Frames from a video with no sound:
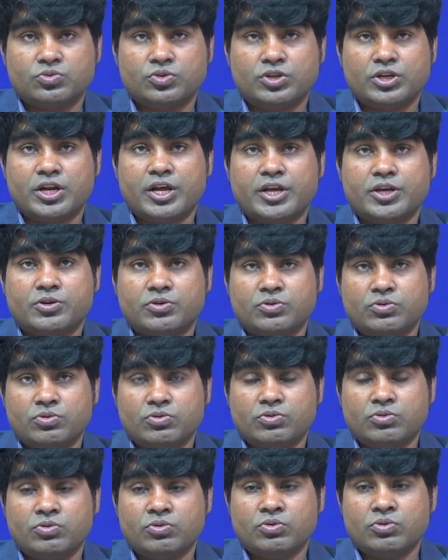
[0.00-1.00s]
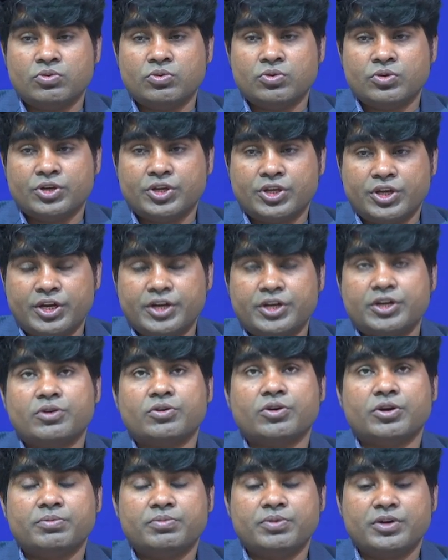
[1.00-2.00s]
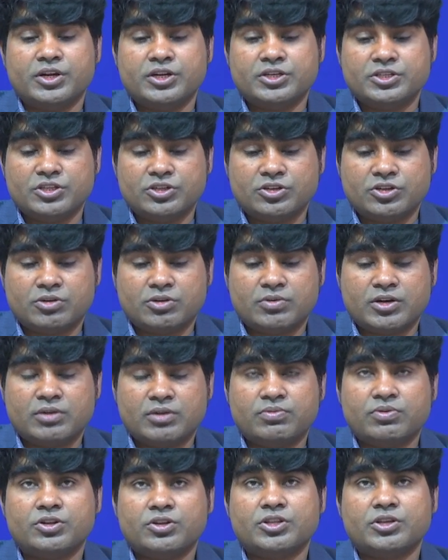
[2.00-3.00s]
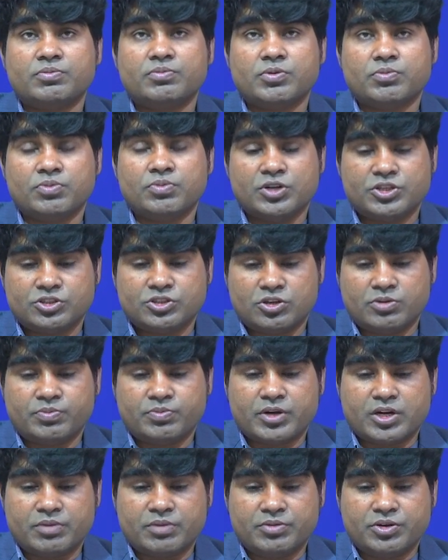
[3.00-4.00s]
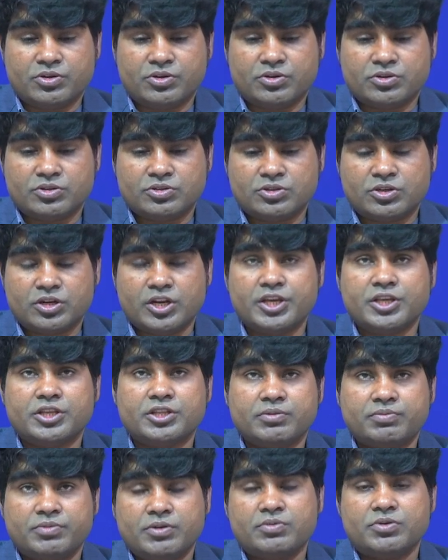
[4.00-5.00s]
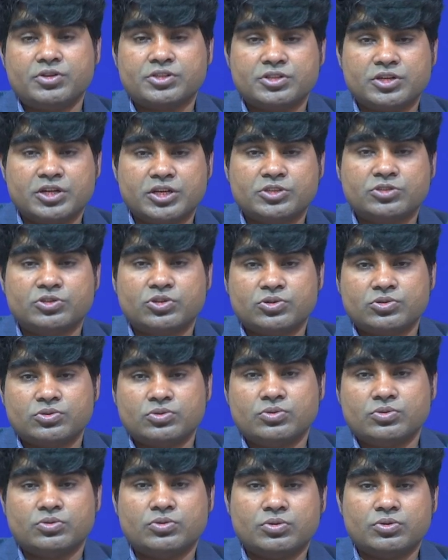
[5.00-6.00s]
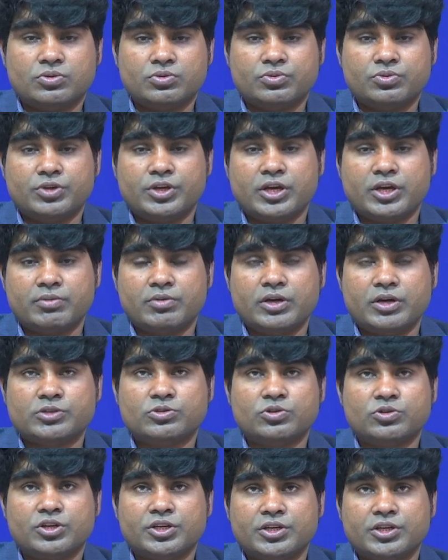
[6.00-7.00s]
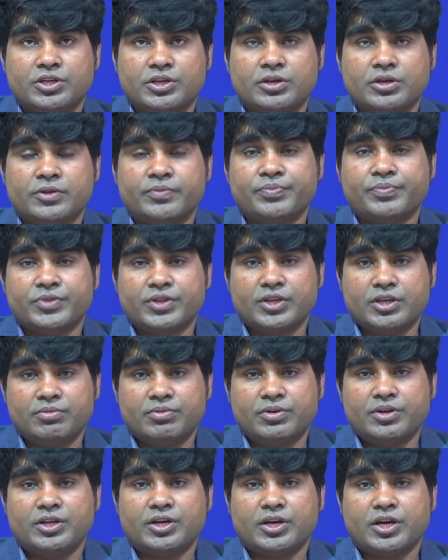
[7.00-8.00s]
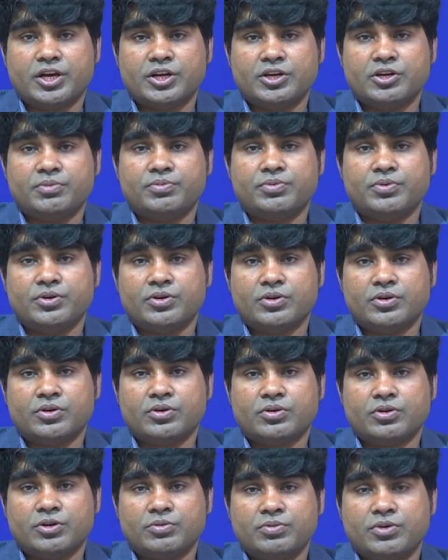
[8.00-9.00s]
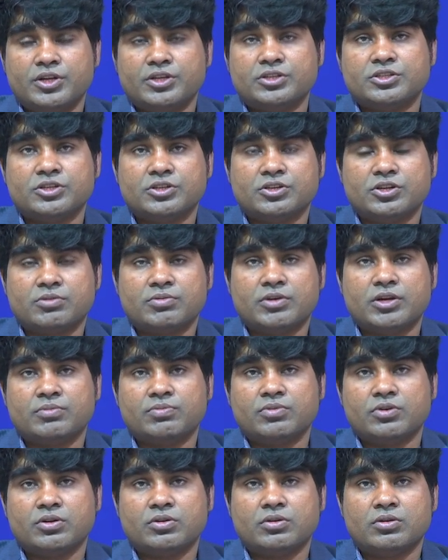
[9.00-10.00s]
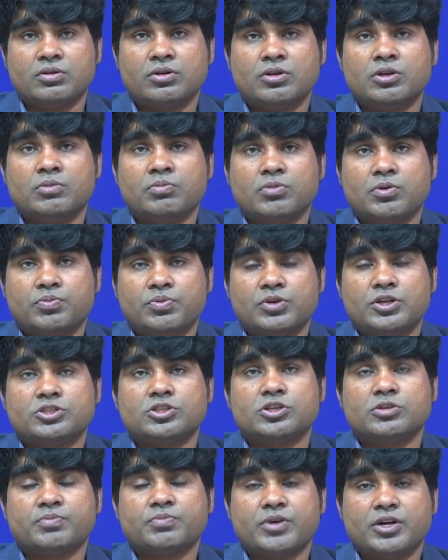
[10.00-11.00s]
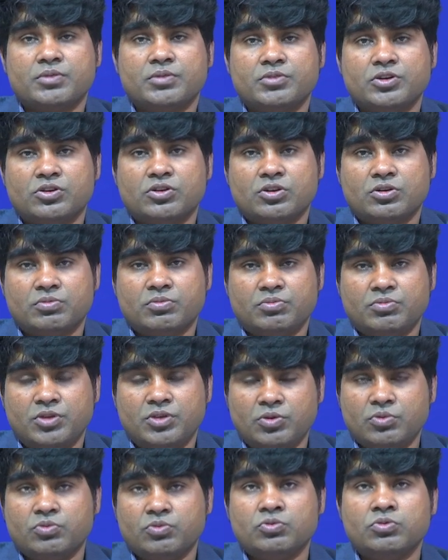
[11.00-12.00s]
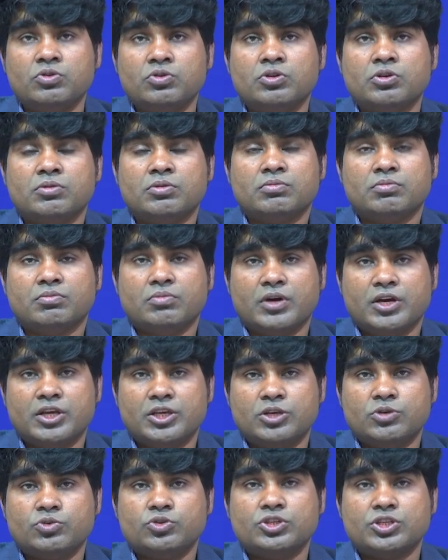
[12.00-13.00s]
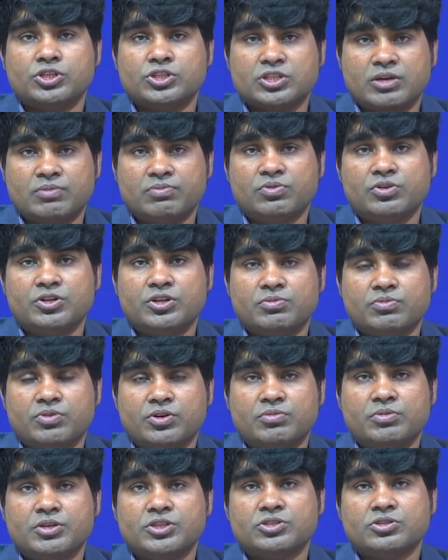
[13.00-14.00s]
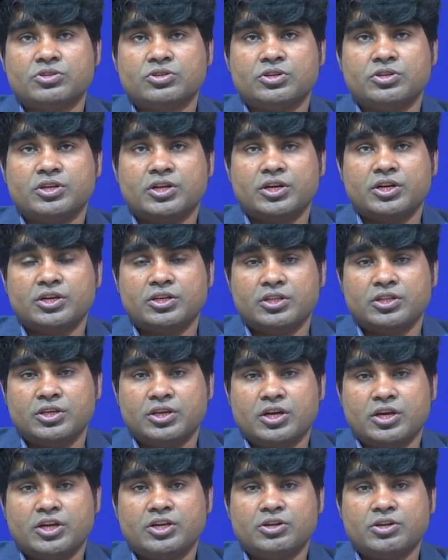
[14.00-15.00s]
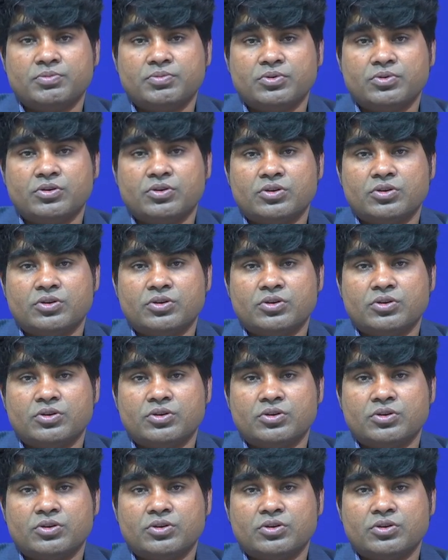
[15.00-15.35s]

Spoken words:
we like to create a confidence interval for the population parameters. Like the previous lectures, we have actually given a kind of confidence interval for population parameter mu by using sample information and the kind of